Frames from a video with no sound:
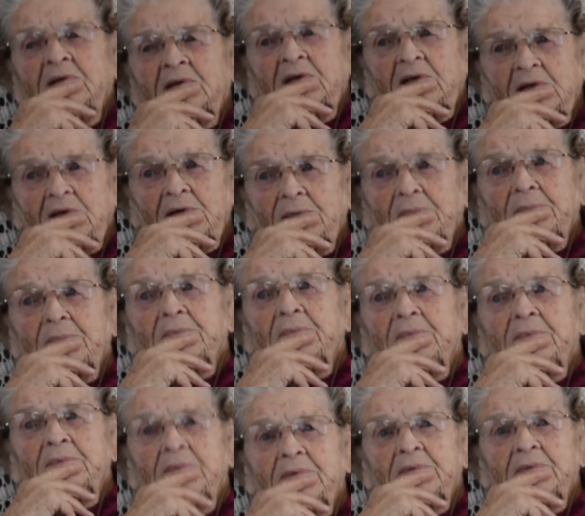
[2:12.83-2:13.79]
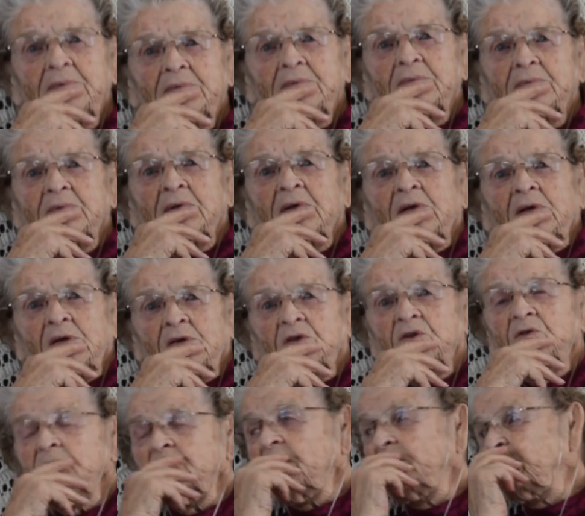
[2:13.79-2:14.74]
Yeah.
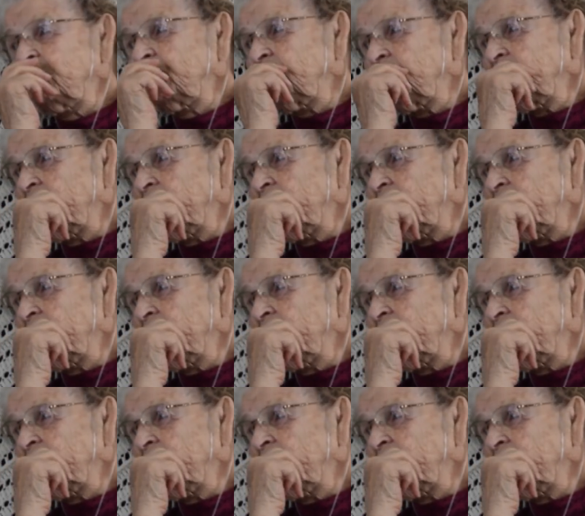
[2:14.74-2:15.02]
You remember